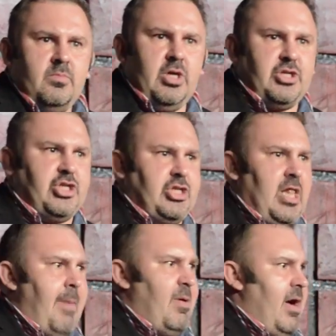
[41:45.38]
Just
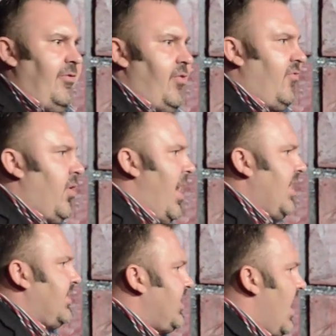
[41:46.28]
slapping myself to
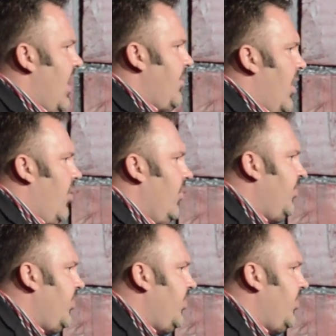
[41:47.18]
pass the time, you know?